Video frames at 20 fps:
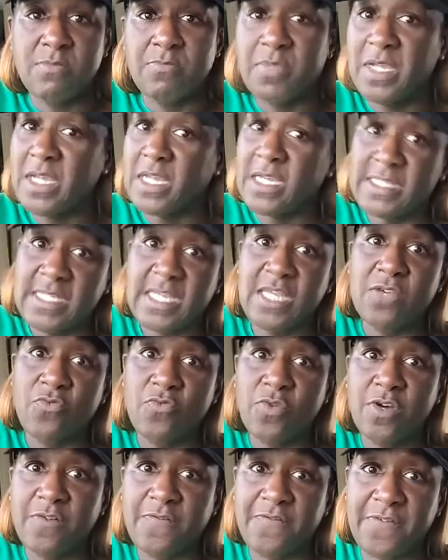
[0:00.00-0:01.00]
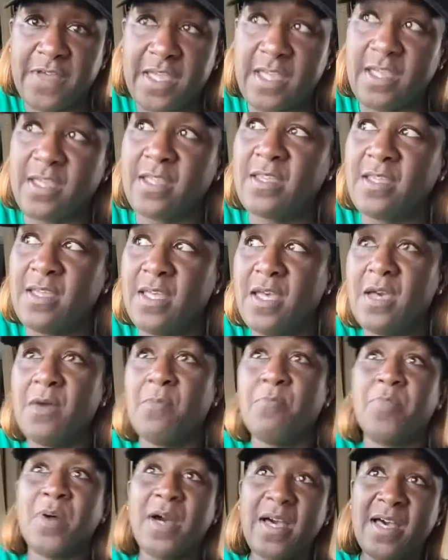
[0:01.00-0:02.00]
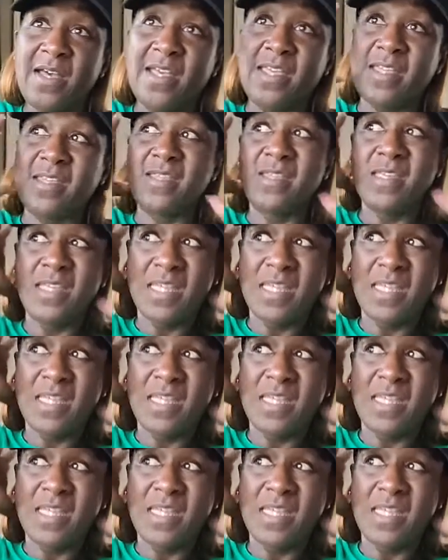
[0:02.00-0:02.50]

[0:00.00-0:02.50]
because it will fade. But